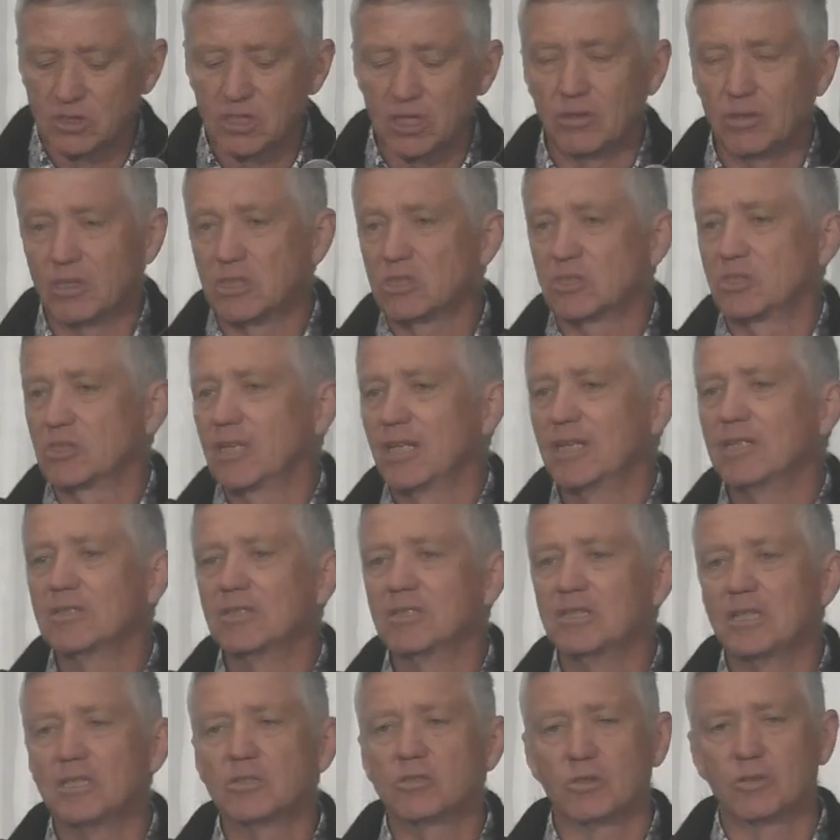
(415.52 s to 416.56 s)
they're
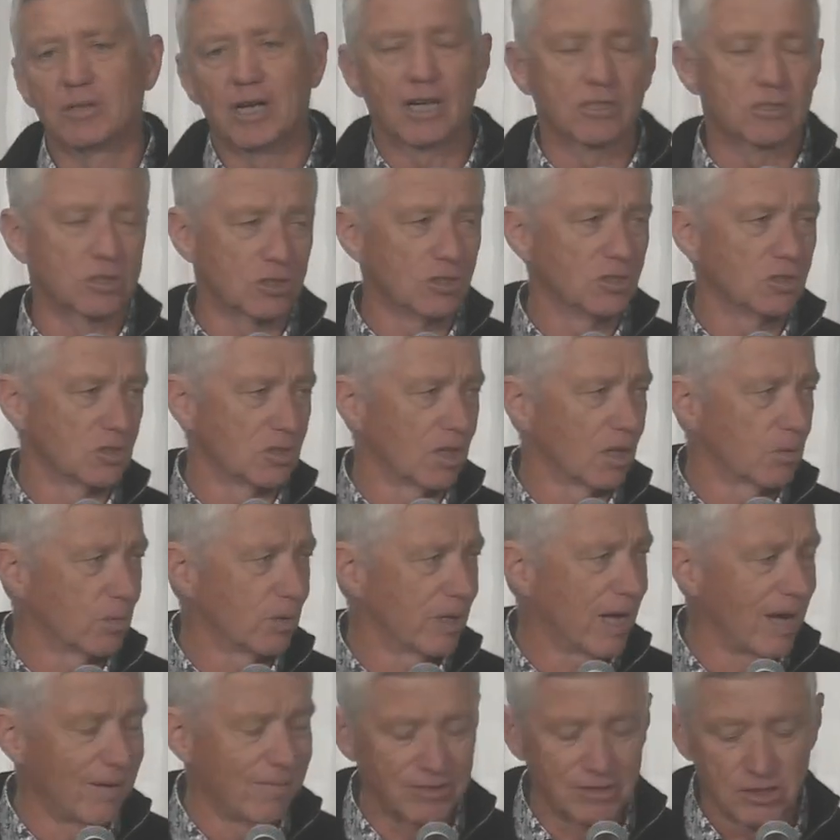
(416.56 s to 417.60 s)
extended introductions, like we
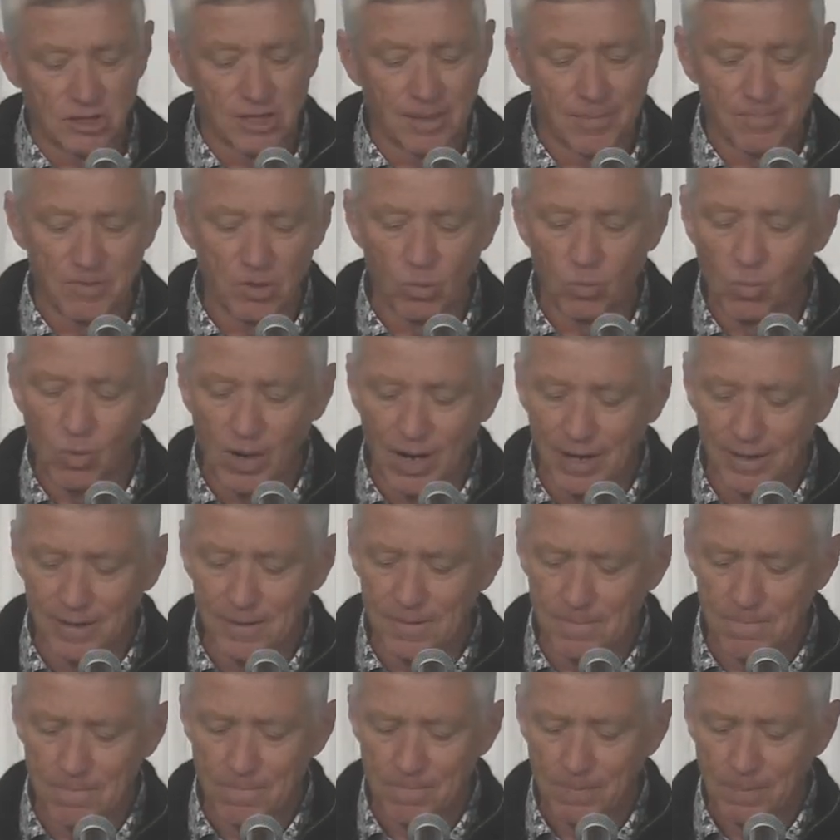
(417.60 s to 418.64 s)
have in chapter
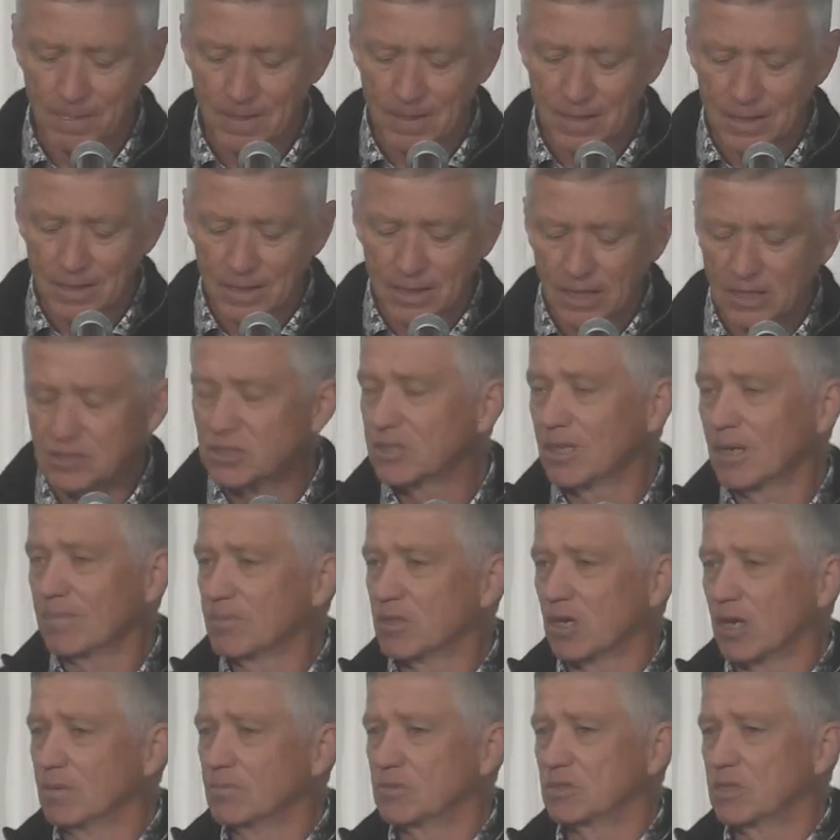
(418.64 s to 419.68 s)
1. And
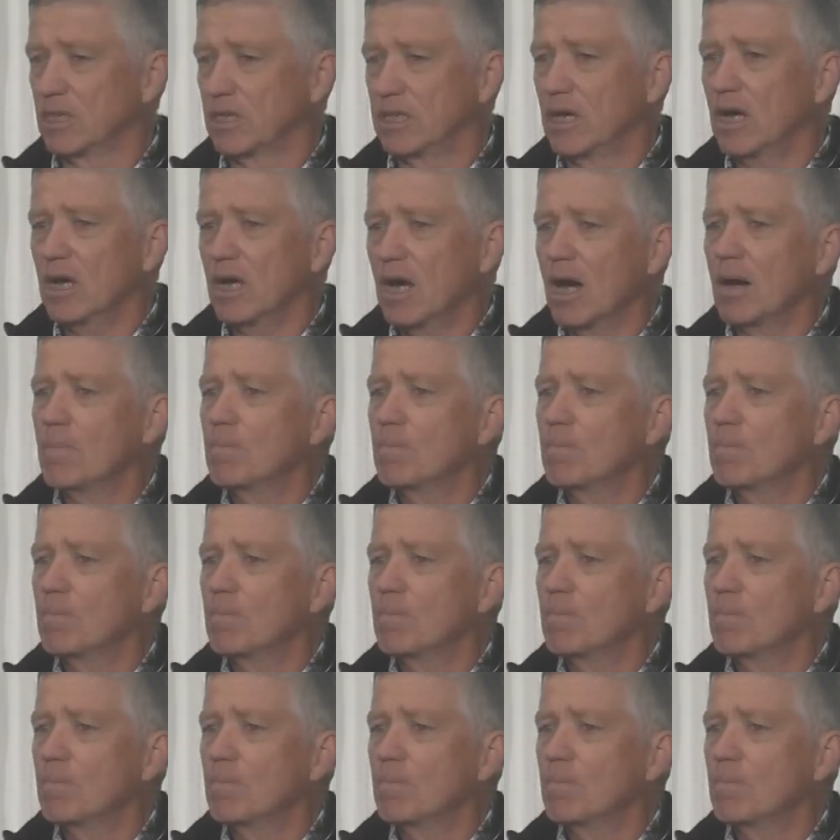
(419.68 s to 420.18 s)
sometimes there are